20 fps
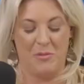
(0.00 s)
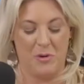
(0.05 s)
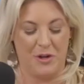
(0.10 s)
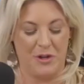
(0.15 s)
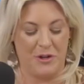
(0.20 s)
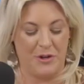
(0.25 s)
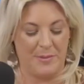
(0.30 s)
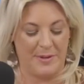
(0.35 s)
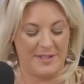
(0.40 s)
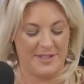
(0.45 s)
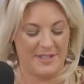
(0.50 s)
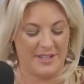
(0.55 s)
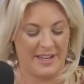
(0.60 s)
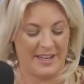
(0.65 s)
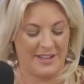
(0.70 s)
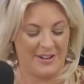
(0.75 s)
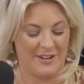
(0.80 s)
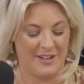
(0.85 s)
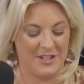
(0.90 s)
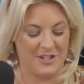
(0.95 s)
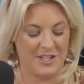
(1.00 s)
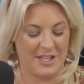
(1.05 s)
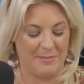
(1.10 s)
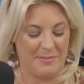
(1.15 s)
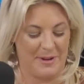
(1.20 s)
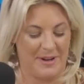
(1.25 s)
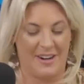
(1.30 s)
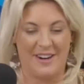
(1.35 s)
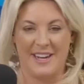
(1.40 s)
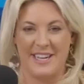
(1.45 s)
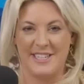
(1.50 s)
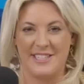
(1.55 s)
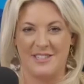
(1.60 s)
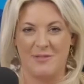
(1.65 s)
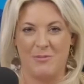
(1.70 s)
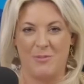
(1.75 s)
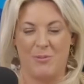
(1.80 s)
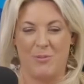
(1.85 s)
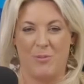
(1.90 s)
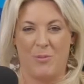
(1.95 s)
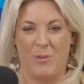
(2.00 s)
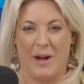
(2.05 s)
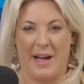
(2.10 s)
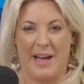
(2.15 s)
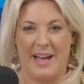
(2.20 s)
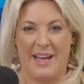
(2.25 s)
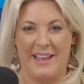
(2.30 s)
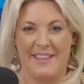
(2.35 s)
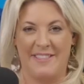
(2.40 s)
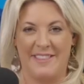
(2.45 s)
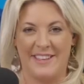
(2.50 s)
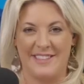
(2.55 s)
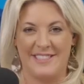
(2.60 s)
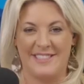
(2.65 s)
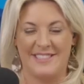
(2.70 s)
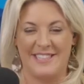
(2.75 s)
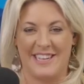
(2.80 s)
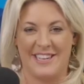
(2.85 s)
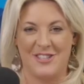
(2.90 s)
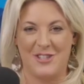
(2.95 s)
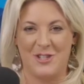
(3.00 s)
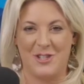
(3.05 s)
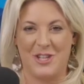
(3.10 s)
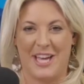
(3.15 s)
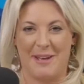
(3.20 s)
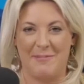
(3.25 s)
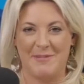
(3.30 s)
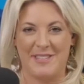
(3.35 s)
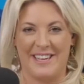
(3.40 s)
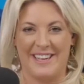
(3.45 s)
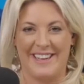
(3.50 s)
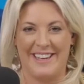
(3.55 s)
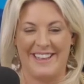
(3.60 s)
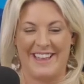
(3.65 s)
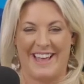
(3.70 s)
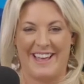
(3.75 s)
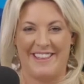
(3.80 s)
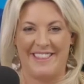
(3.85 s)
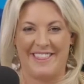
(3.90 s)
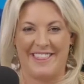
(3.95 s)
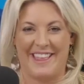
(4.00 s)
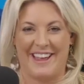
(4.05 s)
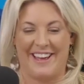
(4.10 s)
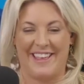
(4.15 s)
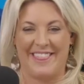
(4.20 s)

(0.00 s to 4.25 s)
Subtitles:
more human psychology behind this next chapter that